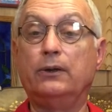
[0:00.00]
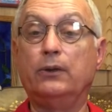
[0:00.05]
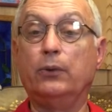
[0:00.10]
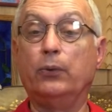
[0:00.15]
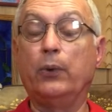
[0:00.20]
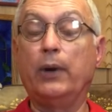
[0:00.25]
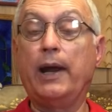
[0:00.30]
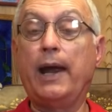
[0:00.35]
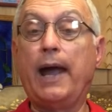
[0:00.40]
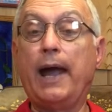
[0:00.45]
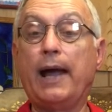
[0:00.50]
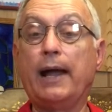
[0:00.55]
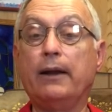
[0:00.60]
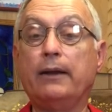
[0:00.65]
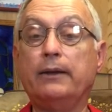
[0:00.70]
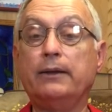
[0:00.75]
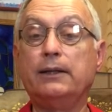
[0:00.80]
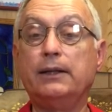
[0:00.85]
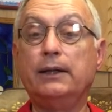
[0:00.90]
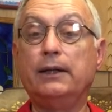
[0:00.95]
the
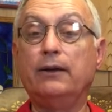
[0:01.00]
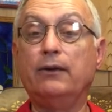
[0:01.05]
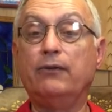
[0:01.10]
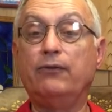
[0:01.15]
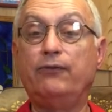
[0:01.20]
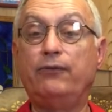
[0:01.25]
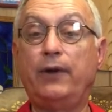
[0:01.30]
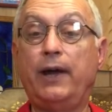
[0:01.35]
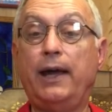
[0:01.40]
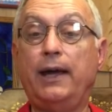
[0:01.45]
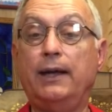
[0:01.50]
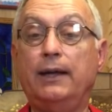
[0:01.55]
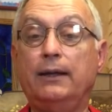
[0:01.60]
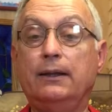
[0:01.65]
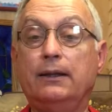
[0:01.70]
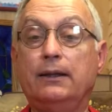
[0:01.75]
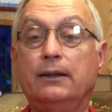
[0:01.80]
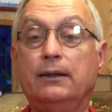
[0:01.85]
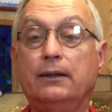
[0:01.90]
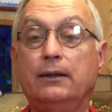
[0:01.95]
reality of
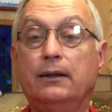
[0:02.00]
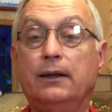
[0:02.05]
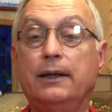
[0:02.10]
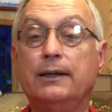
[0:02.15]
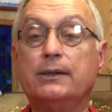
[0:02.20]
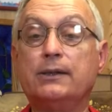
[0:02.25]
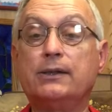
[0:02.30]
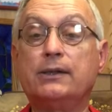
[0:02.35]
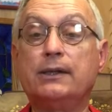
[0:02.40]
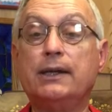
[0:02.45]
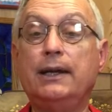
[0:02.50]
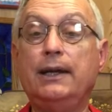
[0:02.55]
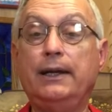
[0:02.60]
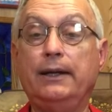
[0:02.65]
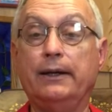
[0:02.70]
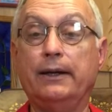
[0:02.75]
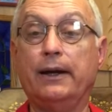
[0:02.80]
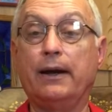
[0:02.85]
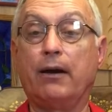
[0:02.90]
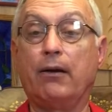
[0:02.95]
faith is
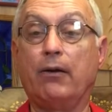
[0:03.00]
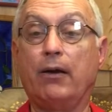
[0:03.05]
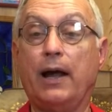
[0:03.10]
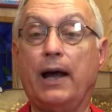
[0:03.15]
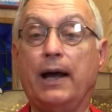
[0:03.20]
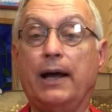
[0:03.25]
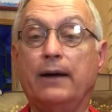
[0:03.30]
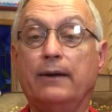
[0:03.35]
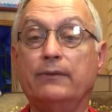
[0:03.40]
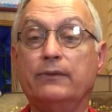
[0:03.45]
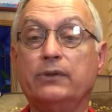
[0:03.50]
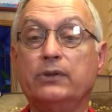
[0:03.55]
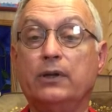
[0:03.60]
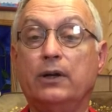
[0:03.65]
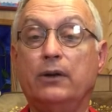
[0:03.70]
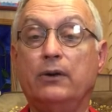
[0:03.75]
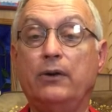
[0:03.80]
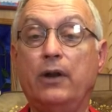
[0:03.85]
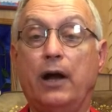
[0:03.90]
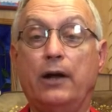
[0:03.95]
seen in our lives,
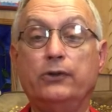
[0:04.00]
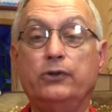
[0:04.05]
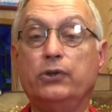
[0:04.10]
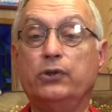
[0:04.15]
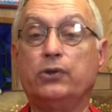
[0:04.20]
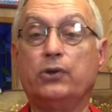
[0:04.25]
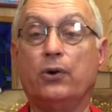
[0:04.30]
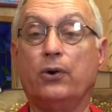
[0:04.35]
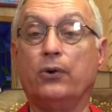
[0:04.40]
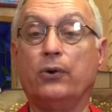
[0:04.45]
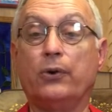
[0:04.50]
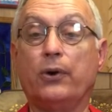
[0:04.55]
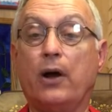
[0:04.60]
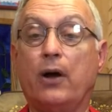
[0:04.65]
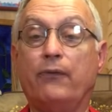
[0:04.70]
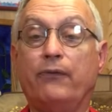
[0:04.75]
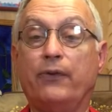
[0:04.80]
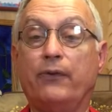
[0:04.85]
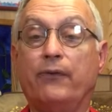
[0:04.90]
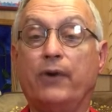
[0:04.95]
not just heard
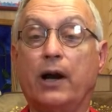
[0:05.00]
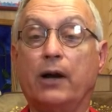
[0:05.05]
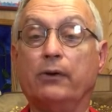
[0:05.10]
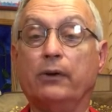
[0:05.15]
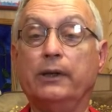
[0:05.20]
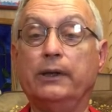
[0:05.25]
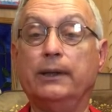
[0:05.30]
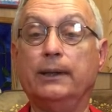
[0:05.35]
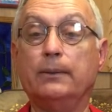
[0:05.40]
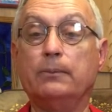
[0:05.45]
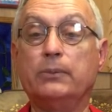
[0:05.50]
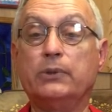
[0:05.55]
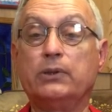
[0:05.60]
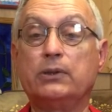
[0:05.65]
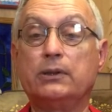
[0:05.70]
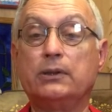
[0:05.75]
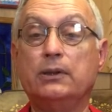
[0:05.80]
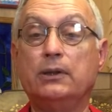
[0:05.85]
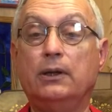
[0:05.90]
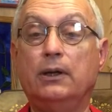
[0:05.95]
off of our
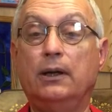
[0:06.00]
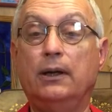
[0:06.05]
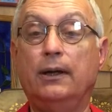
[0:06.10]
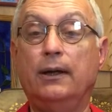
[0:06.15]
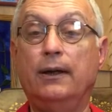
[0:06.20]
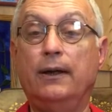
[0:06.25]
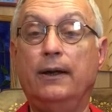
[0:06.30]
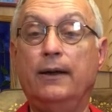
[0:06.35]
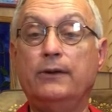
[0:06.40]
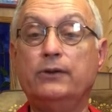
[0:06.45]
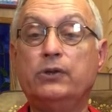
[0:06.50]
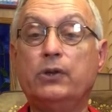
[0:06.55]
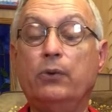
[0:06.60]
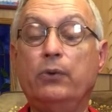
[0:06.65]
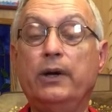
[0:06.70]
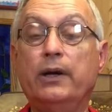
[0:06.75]
lips. So